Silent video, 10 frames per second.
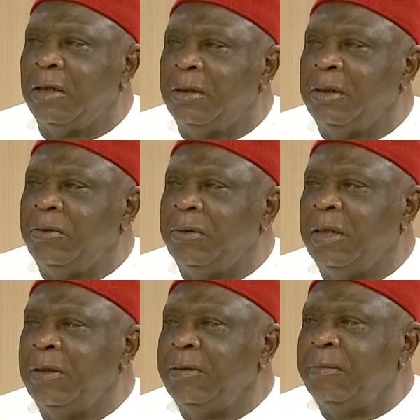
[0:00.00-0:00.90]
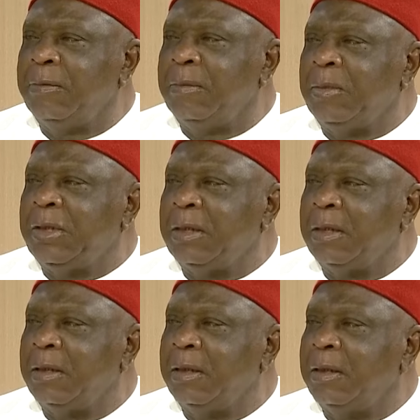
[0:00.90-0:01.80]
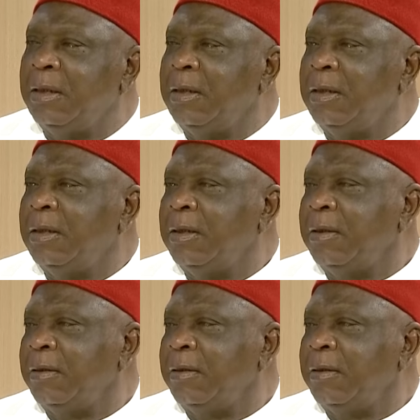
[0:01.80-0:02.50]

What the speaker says: But we saw a peace pact that happened between the